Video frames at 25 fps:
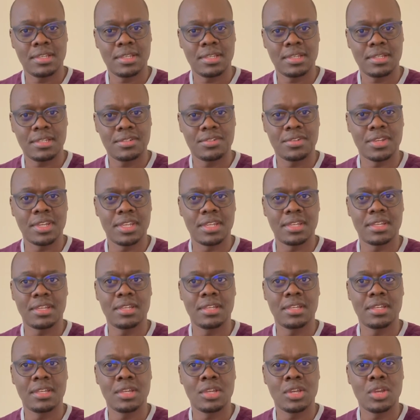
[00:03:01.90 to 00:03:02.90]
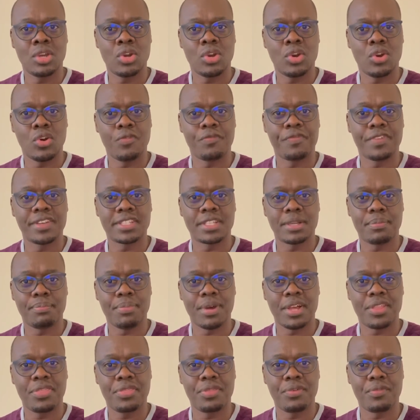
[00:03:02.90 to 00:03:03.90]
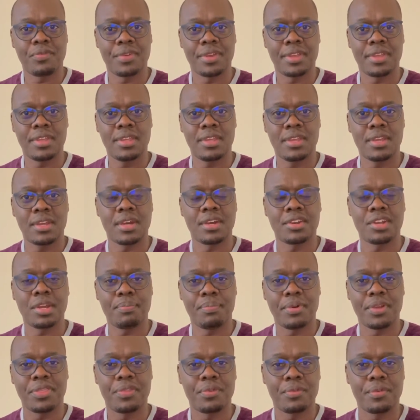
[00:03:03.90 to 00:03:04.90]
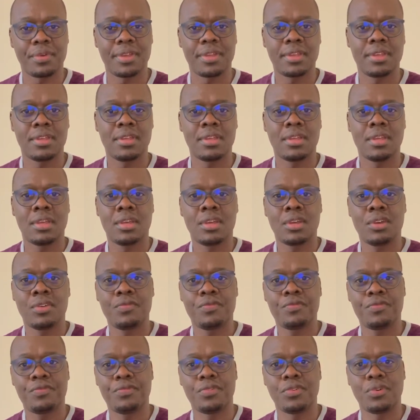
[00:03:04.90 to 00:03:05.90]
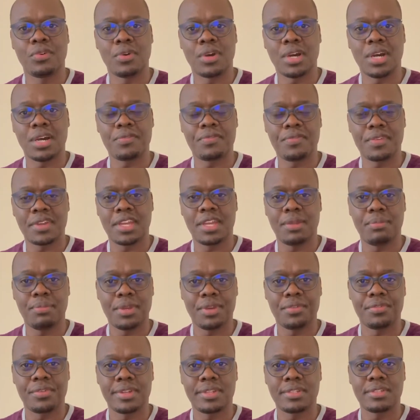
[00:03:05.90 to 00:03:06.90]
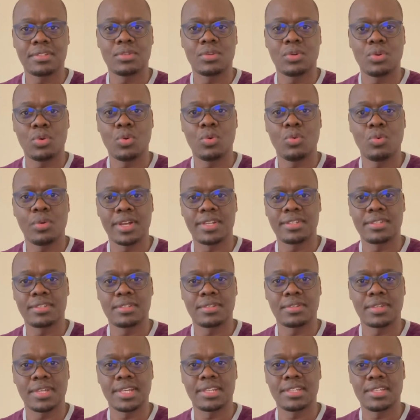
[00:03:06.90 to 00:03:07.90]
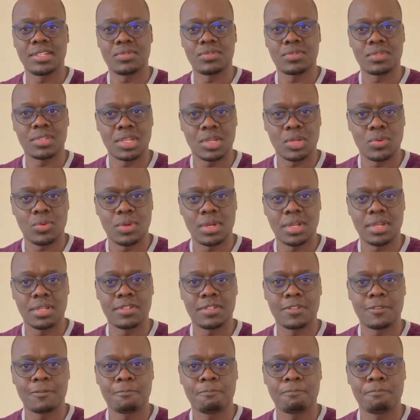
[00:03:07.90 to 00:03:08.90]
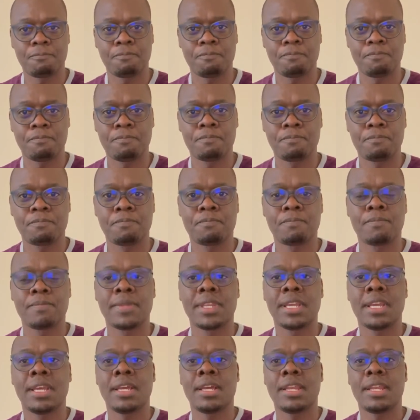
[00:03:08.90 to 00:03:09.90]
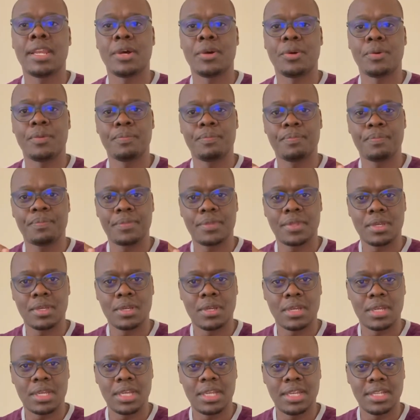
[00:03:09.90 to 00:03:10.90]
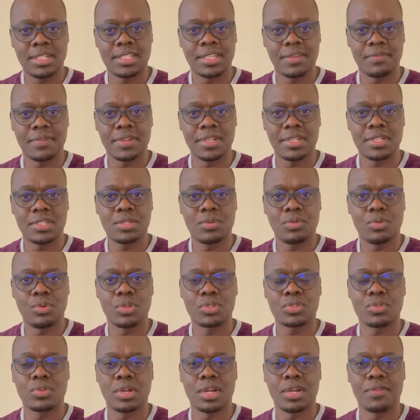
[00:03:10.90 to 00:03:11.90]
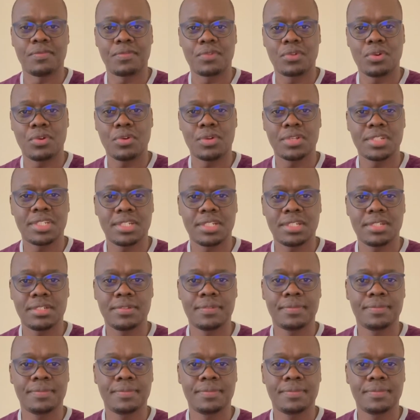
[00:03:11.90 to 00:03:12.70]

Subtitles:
training offers a career pathway for African immigrants who want to get into tech world. Now, in Sevenett, we also have coding